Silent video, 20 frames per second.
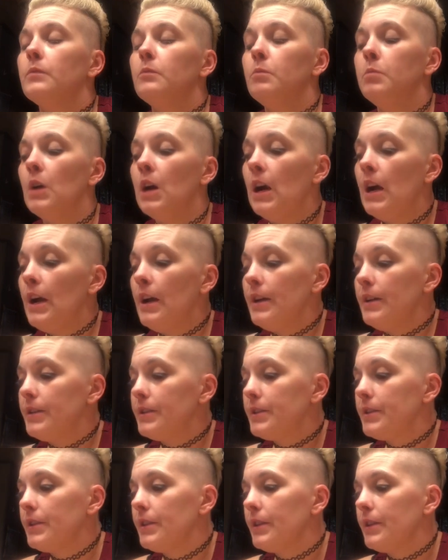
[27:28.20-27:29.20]

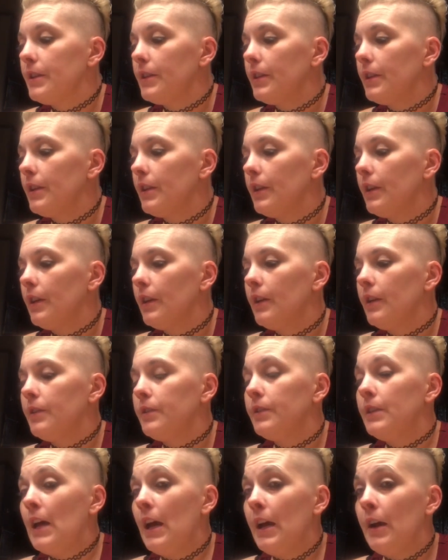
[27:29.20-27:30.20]
but
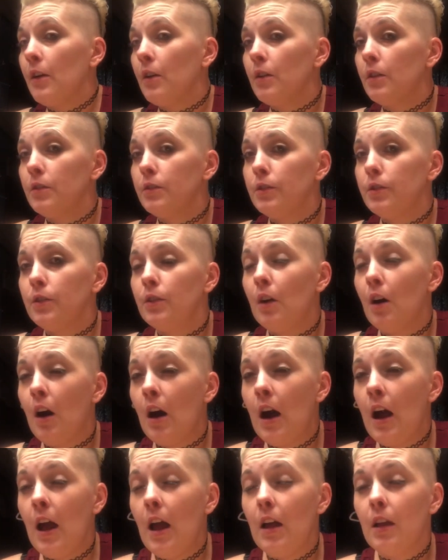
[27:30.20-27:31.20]
they are a
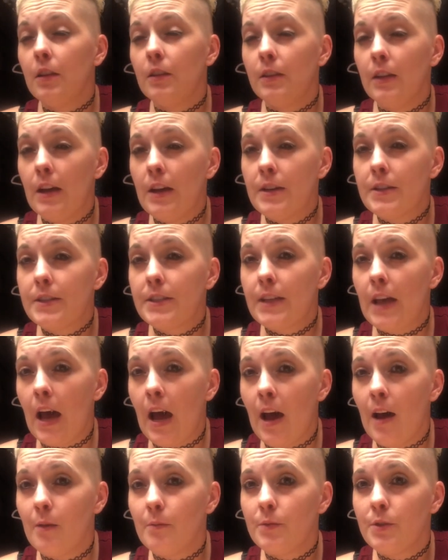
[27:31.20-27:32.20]
lot less
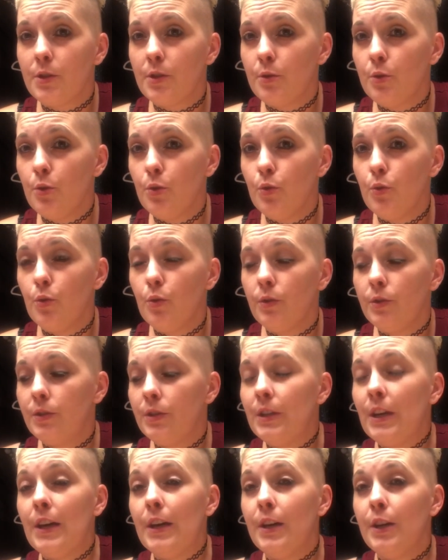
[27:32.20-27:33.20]
apt to
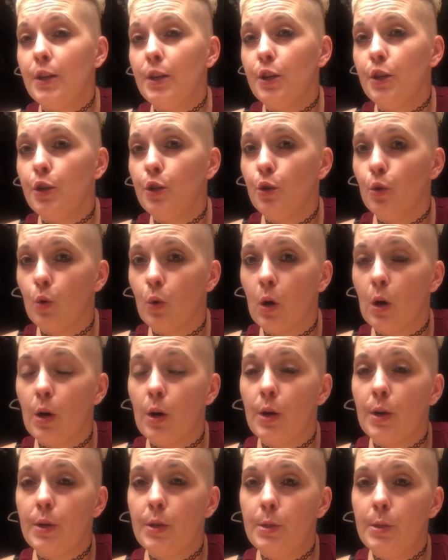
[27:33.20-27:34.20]
than
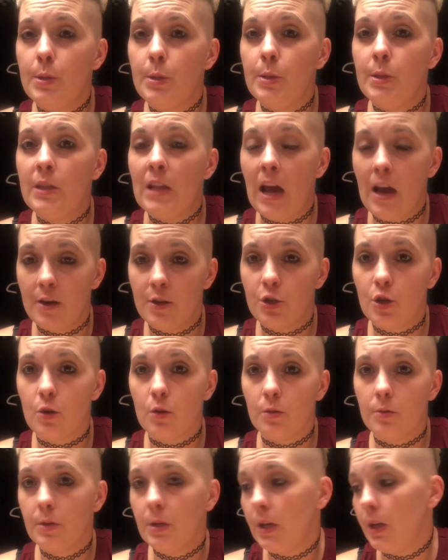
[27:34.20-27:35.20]
your
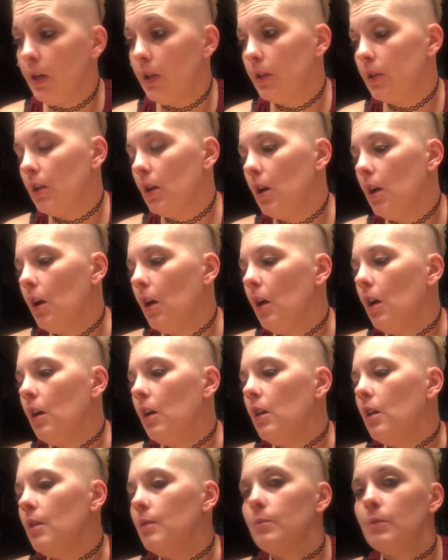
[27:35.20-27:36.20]
natural teeth
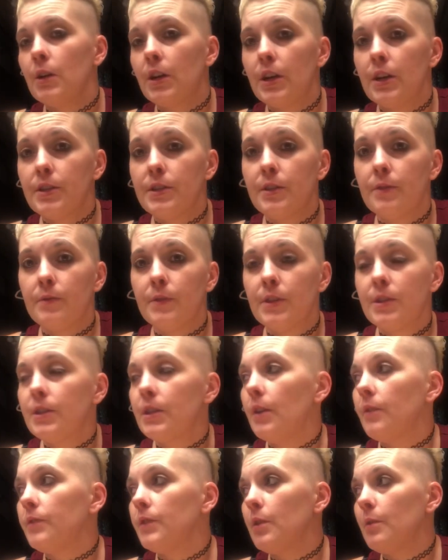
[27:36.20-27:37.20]
because of the
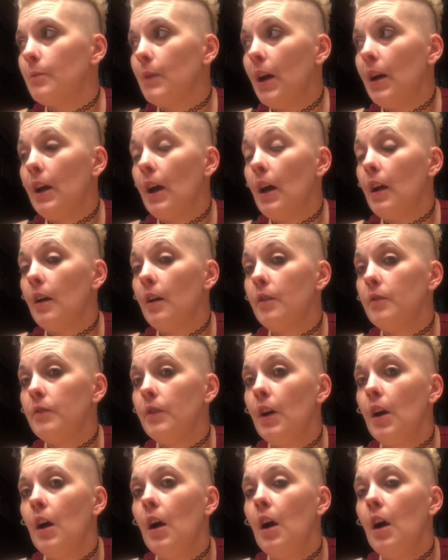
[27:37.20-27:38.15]
stuff they're made out of.